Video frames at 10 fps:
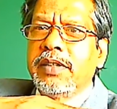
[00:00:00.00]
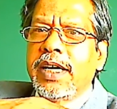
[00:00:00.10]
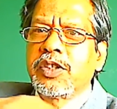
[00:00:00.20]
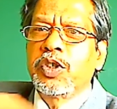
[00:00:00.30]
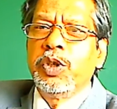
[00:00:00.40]

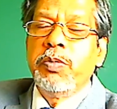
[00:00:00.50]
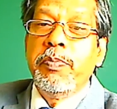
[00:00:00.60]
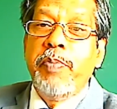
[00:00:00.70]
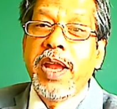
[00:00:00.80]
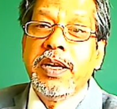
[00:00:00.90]
That's going to be
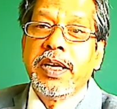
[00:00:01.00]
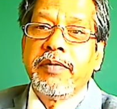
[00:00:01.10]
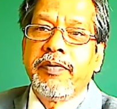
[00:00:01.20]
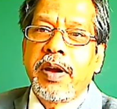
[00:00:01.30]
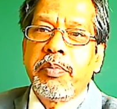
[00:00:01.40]
bending
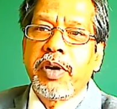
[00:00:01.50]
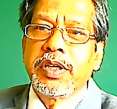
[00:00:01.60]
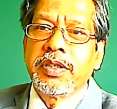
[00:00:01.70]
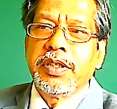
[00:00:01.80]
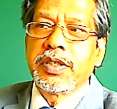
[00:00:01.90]

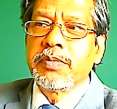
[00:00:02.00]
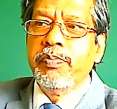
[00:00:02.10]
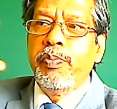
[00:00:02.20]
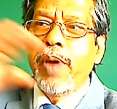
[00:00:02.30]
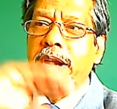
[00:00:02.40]
vibration.
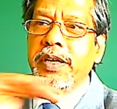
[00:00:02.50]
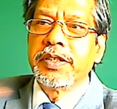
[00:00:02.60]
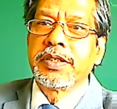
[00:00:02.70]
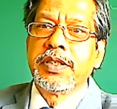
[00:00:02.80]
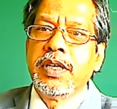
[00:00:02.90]
It
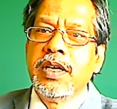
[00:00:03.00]
bends.